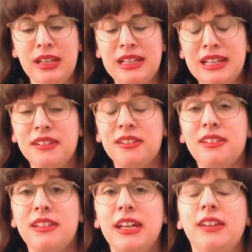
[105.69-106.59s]

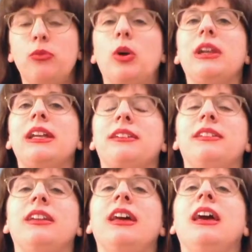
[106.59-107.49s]
lessons, and in one
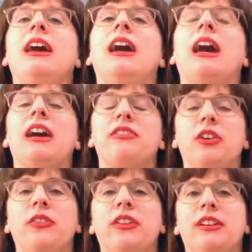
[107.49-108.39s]
lesson I
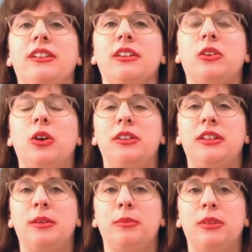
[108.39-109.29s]
found that
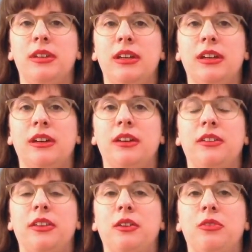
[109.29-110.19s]
concept,
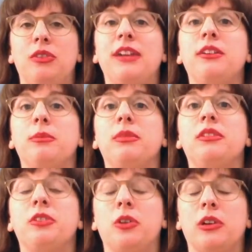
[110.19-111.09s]
the random
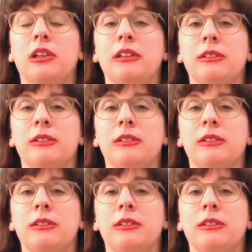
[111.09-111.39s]
circle.